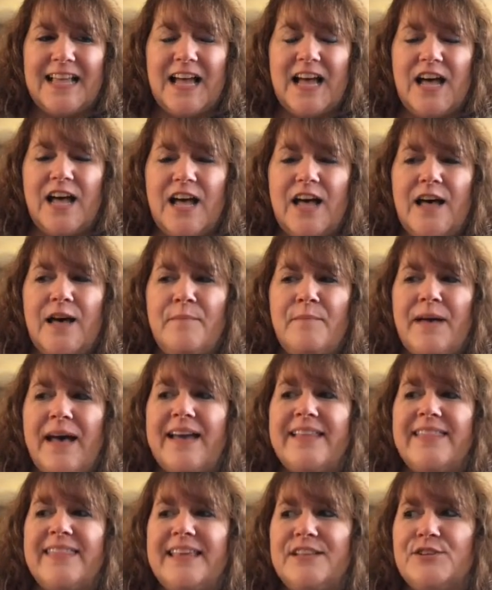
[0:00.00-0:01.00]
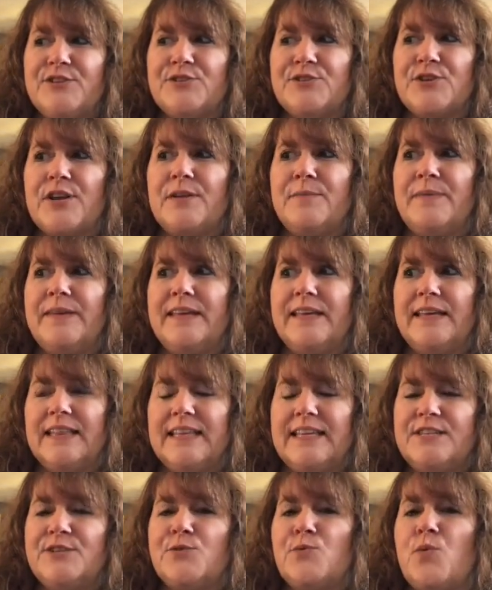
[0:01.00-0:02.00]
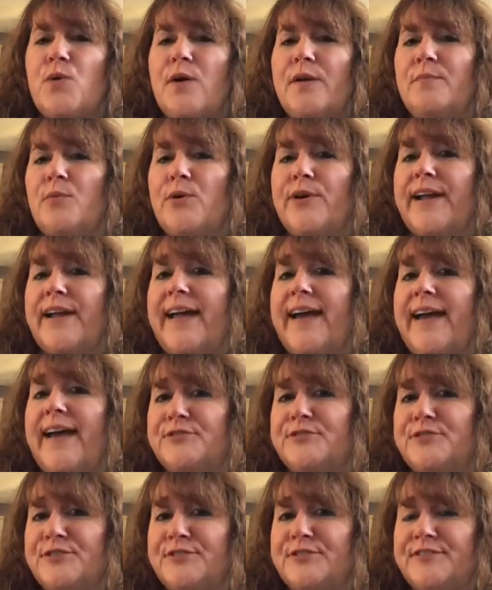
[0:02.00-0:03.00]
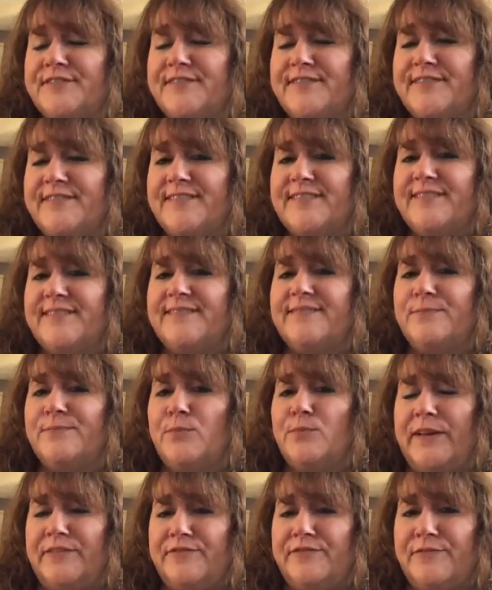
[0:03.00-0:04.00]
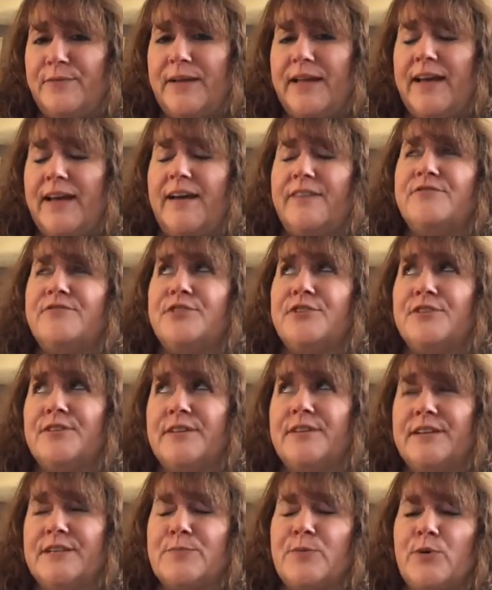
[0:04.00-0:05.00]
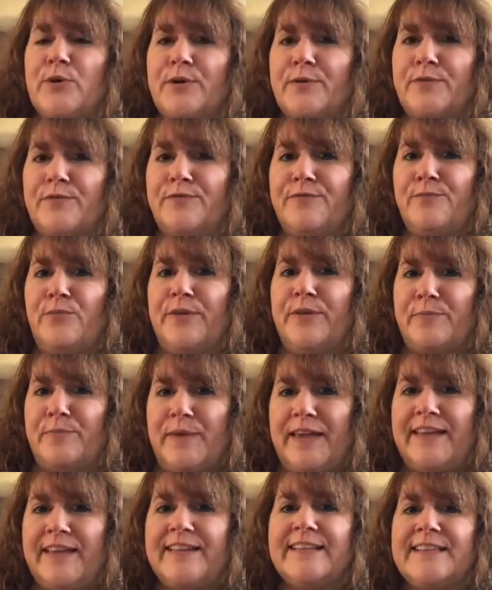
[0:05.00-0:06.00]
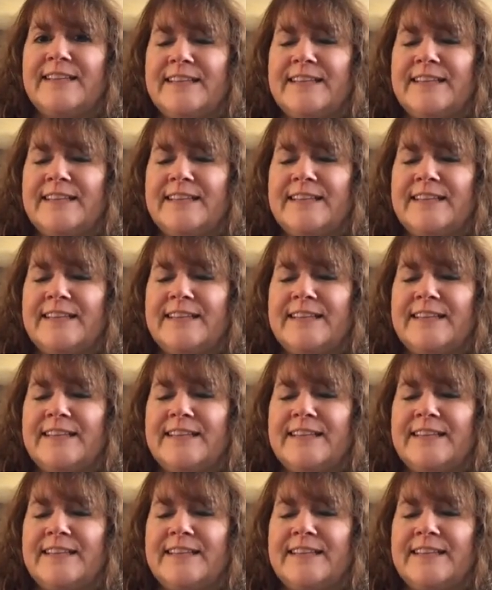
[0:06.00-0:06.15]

I think there's going to be at least one more after Explore with Me.